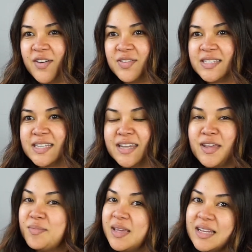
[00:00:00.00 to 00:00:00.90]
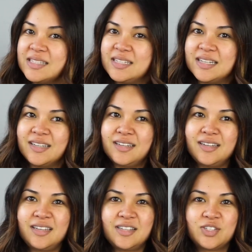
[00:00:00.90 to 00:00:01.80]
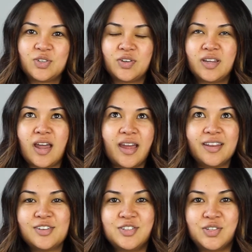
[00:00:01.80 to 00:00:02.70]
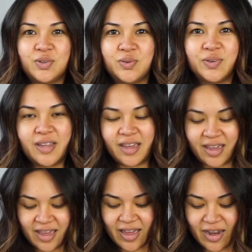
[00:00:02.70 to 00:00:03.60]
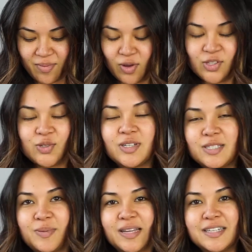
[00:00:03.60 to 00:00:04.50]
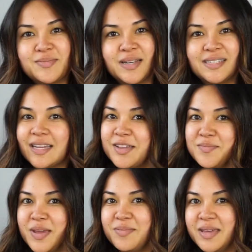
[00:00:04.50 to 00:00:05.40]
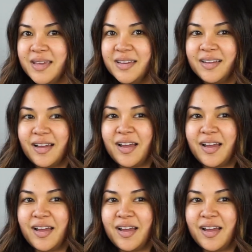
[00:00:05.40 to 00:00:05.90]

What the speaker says: have a son named Kingston. He's turning 9 in June, and I'm also expecting my second baby.